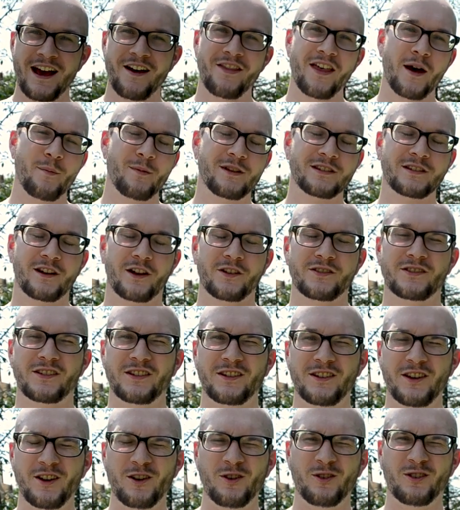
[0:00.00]
that means that I'll see
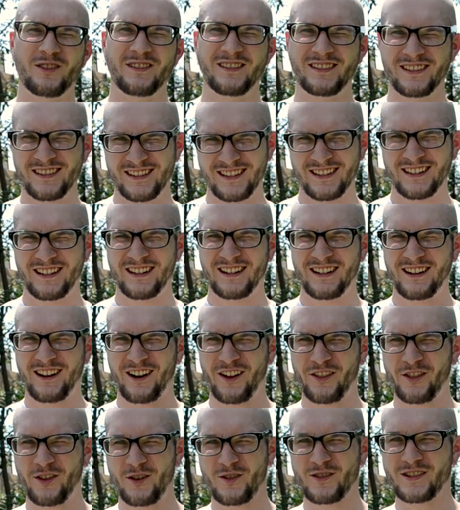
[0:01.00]
you
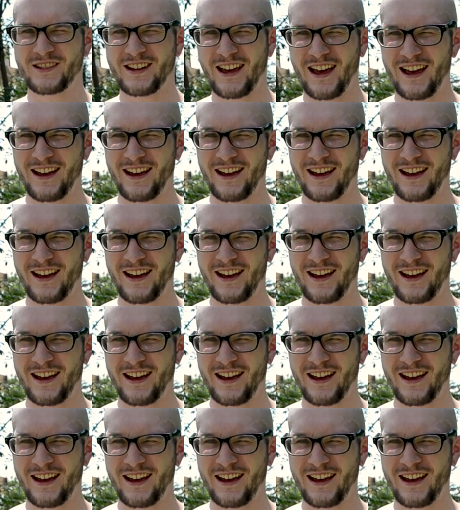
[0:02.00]
on Thursday.